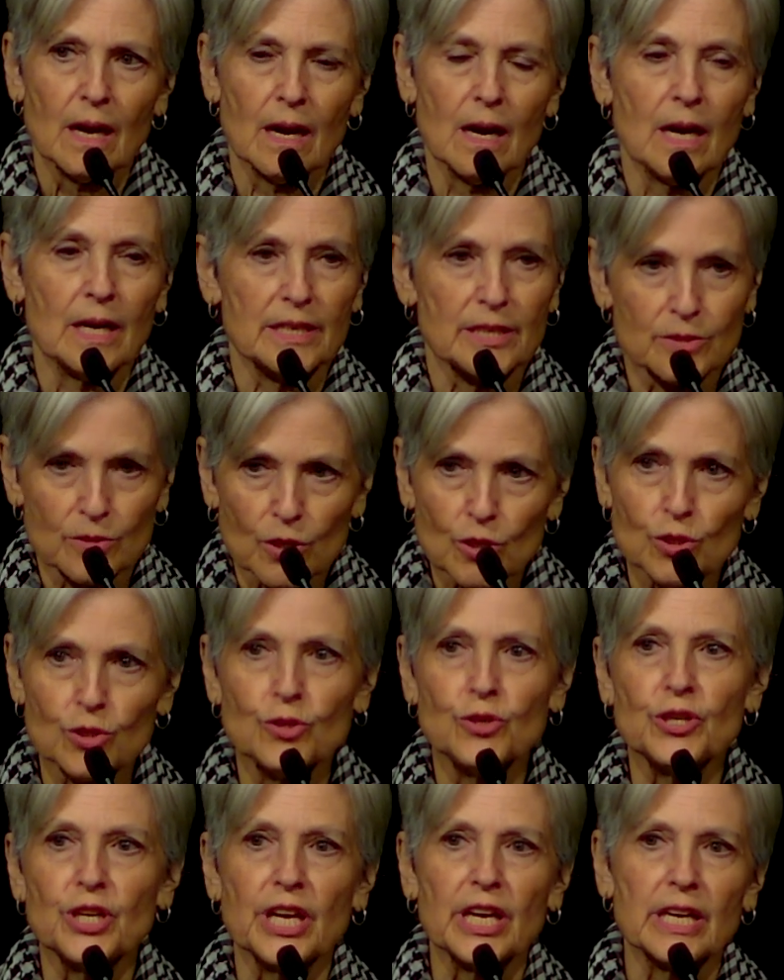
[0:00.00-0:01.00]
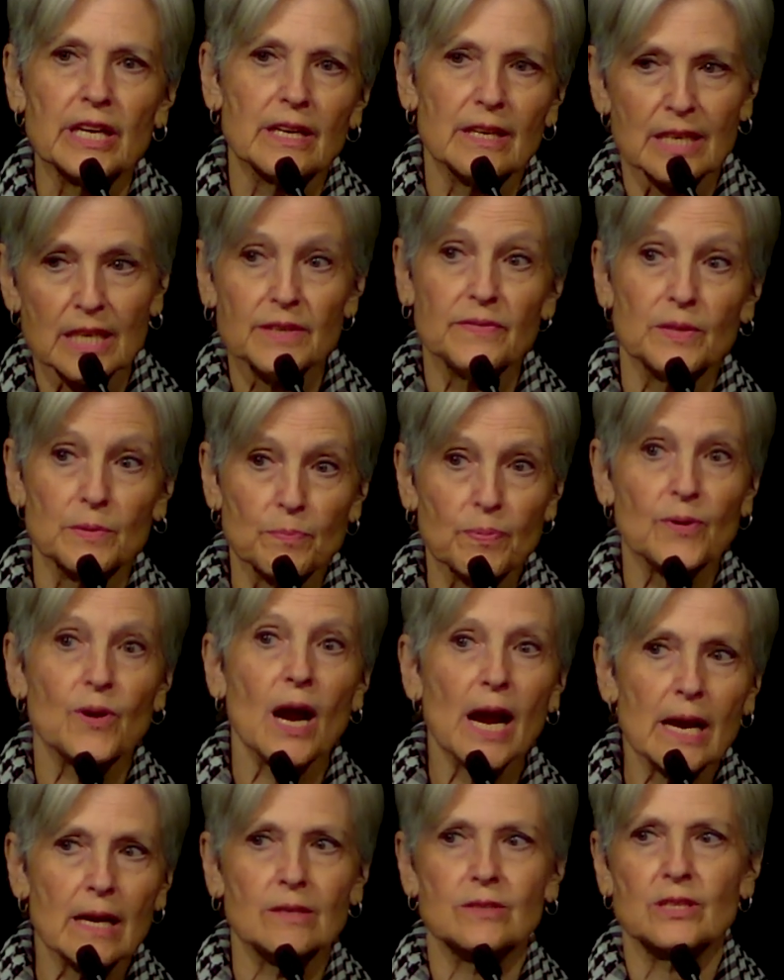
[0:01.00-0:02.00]
including even
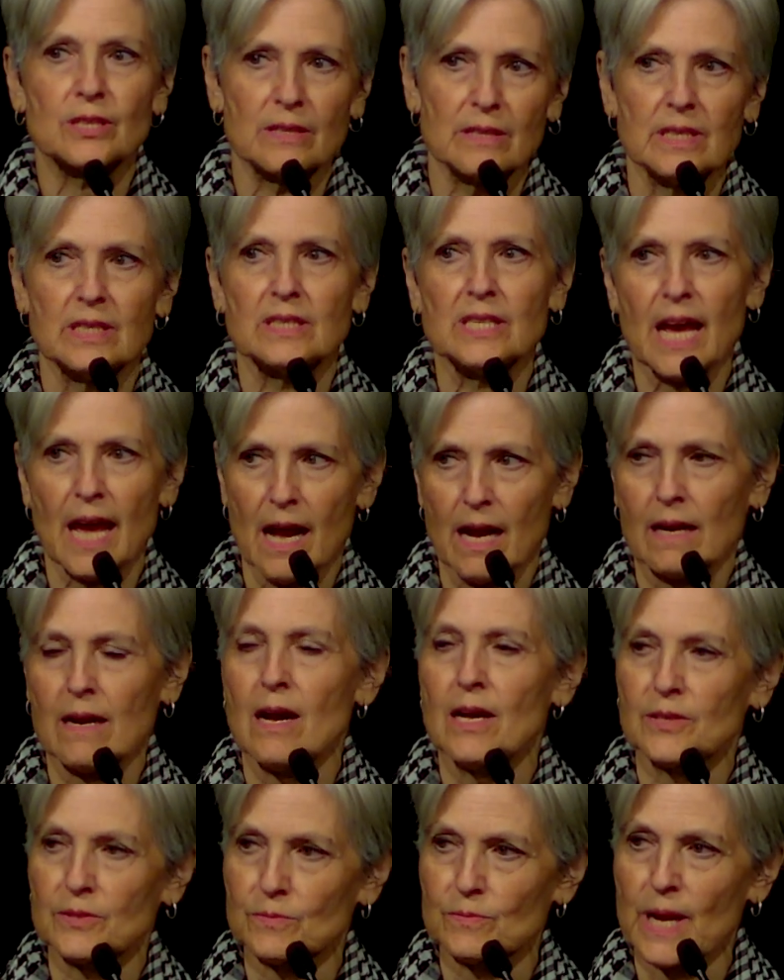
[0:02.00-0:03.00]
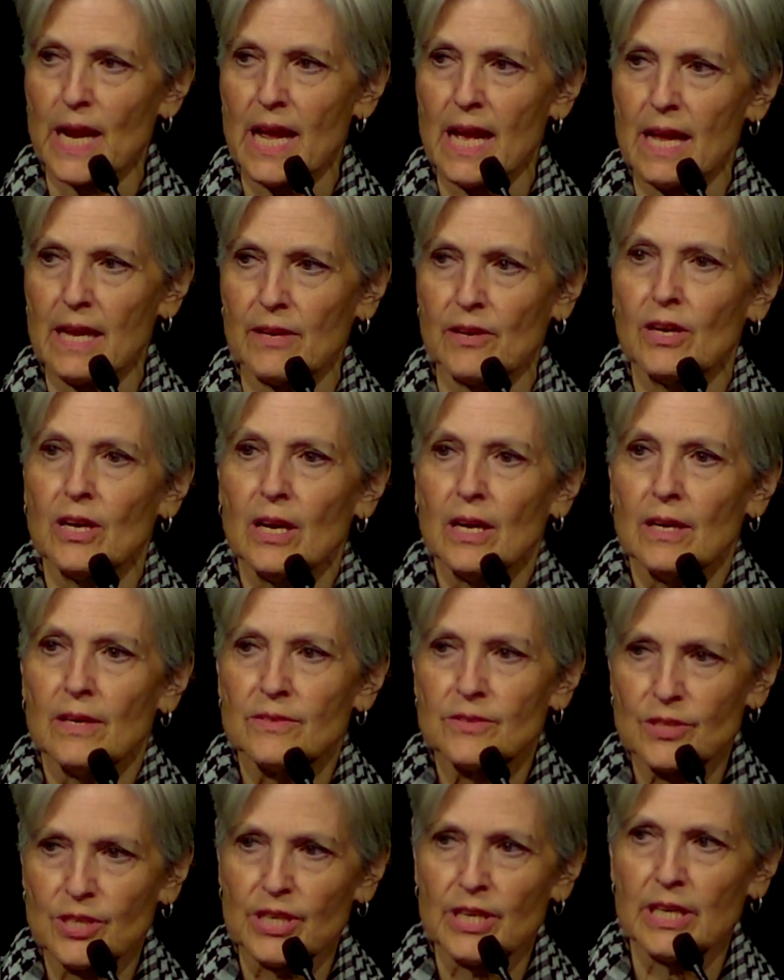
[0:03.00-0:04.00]
prior to the attack on Iran,
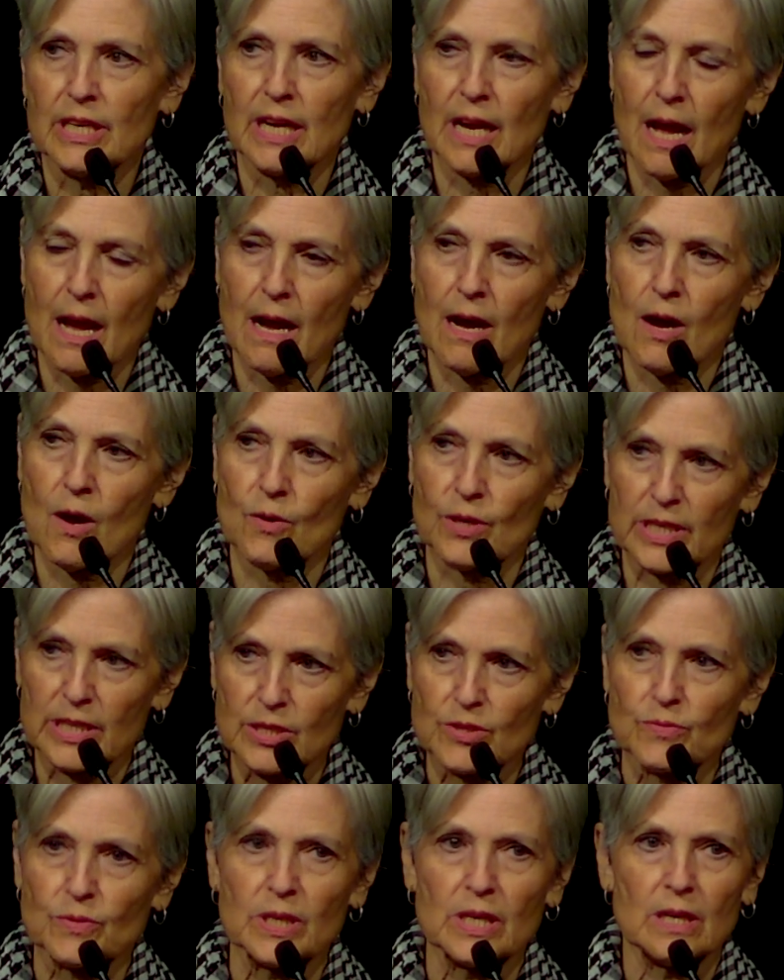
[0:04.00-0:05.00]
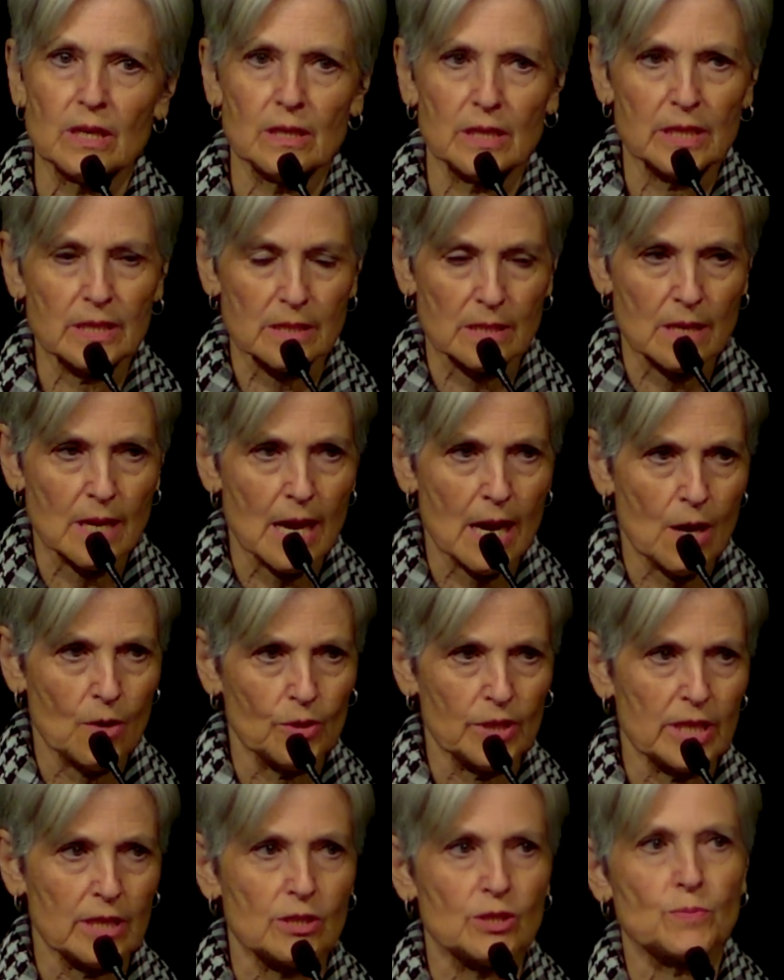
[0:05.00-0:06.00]
seeing how Israel is now
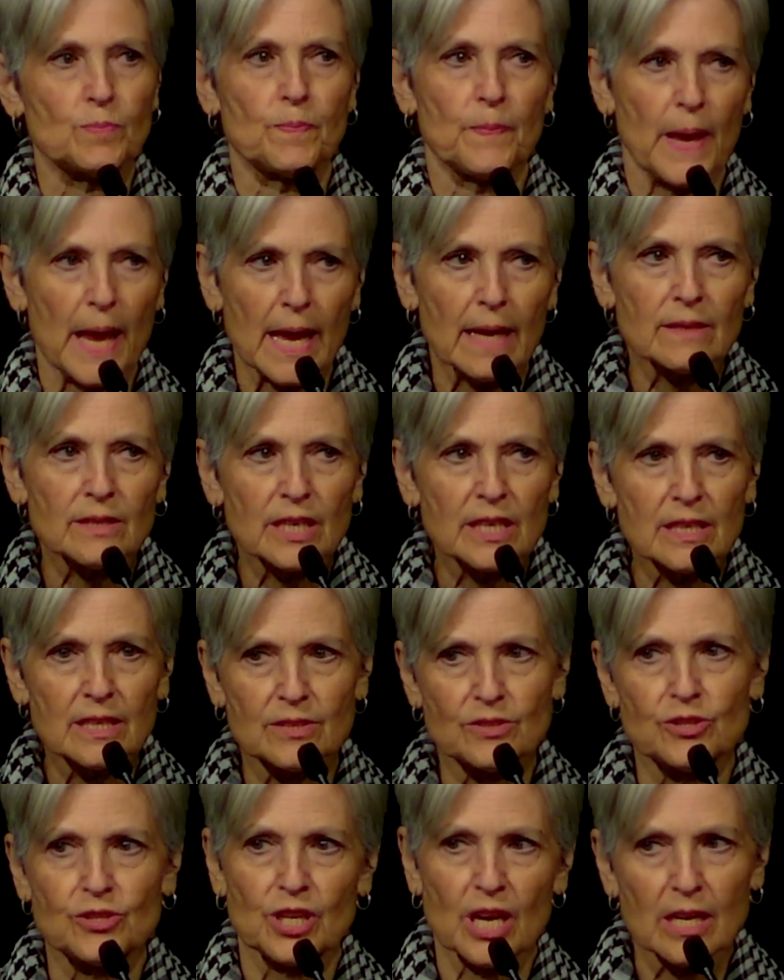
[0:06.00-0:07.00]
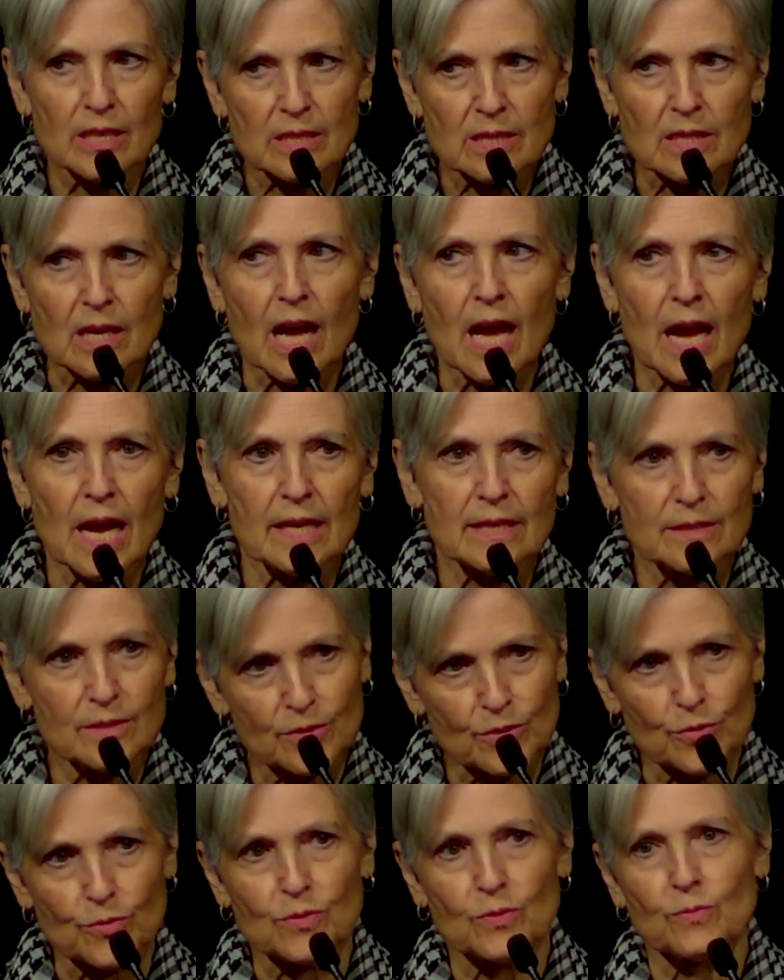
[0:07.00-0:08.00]
expanding its genocide
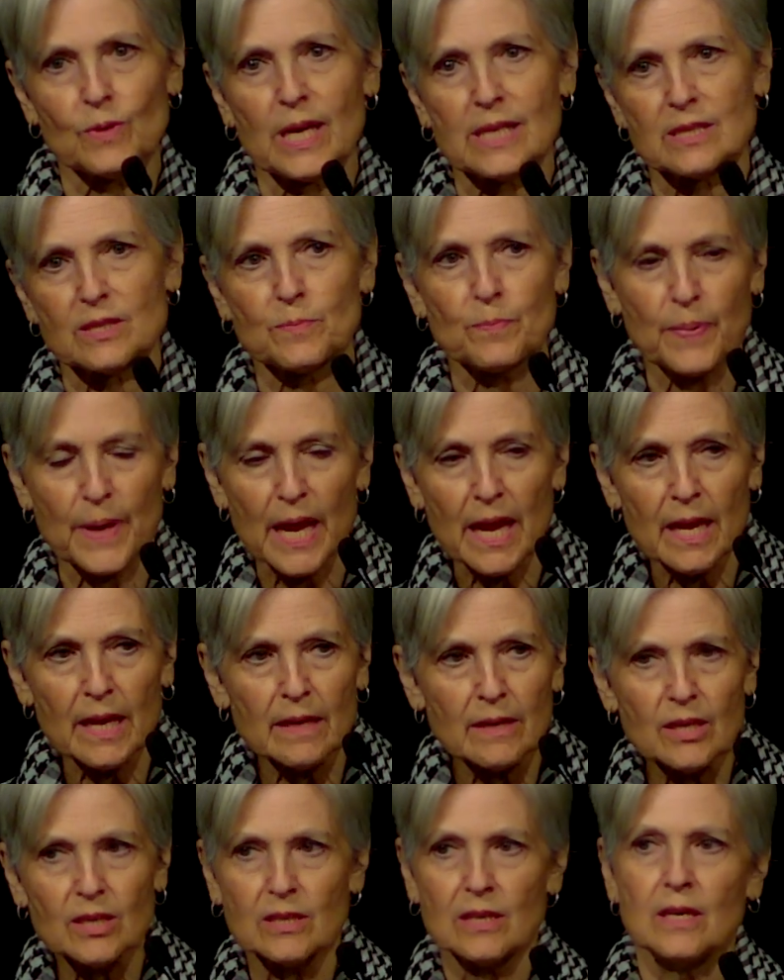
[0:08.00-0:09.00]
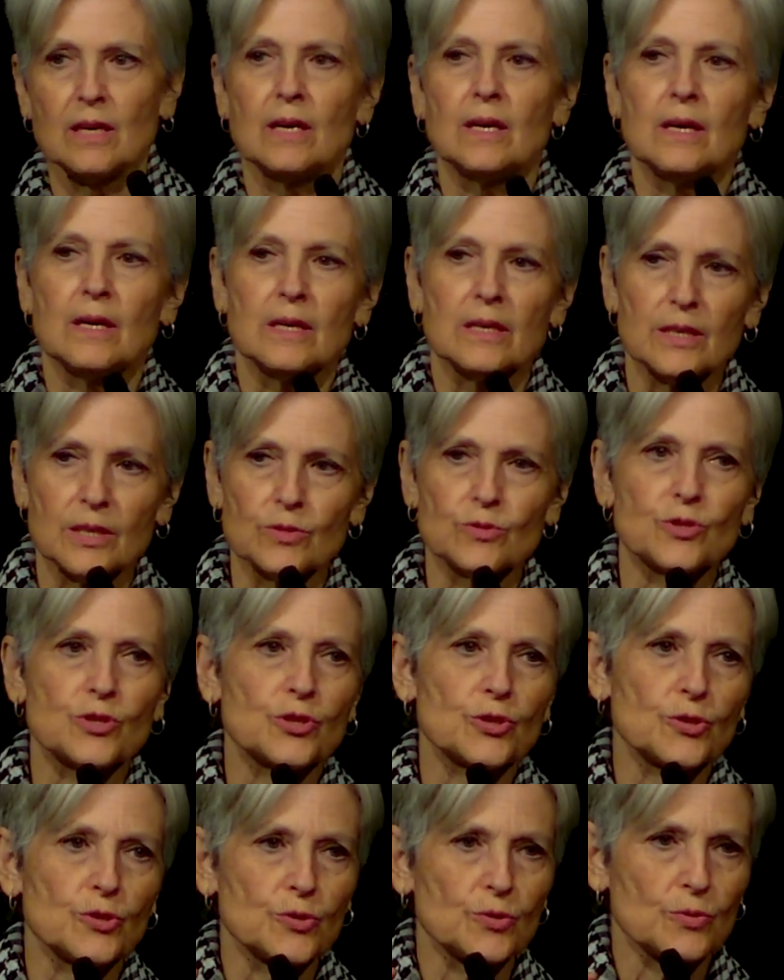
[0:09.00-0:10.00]
into the West Bank,
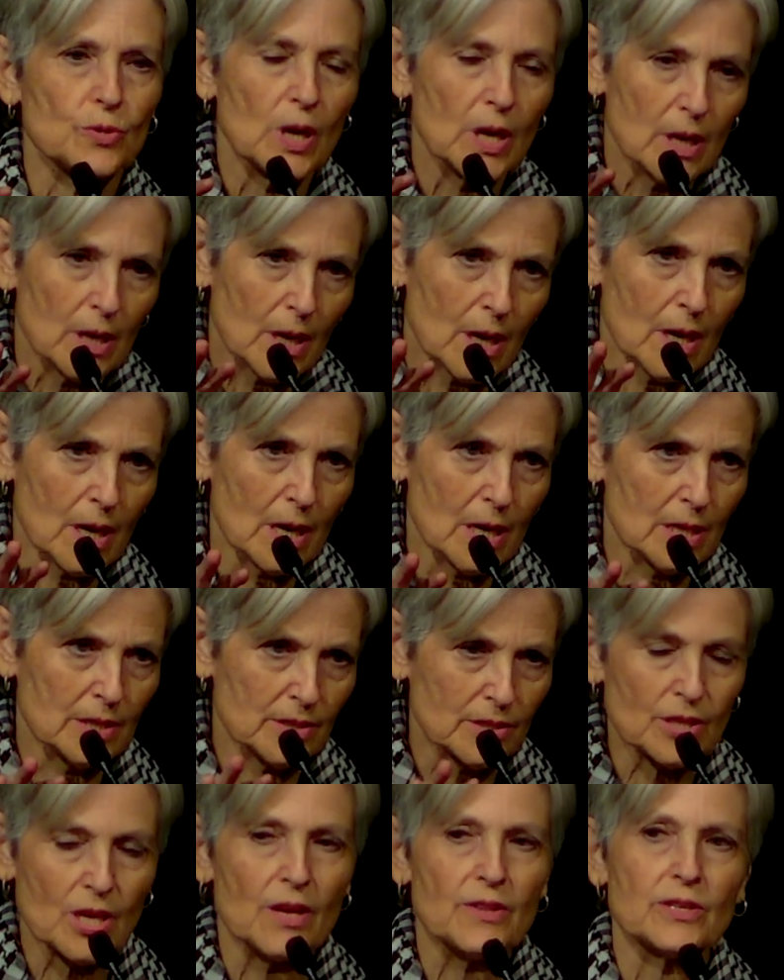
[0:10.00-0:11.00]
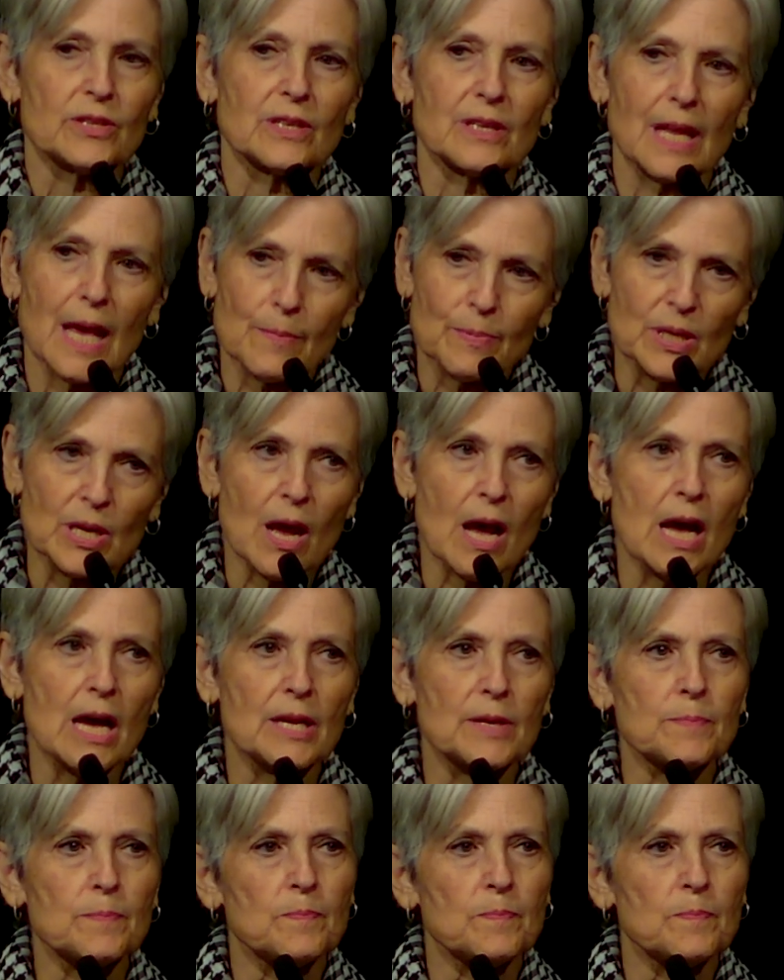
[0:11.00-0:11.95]
into southern Lebanon,